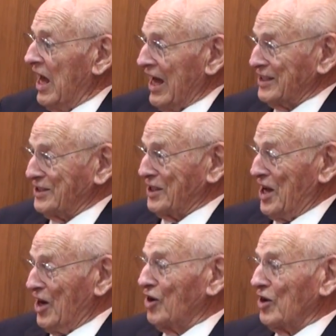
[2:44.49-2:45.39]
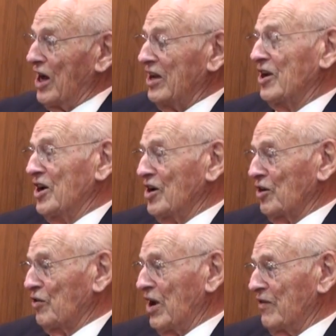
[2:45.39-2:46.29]
actually
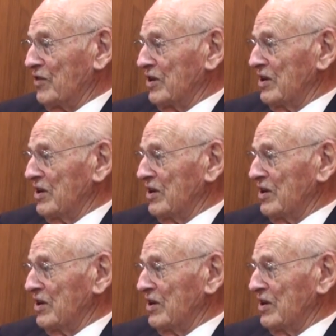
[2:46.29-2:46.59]
anti-aircraft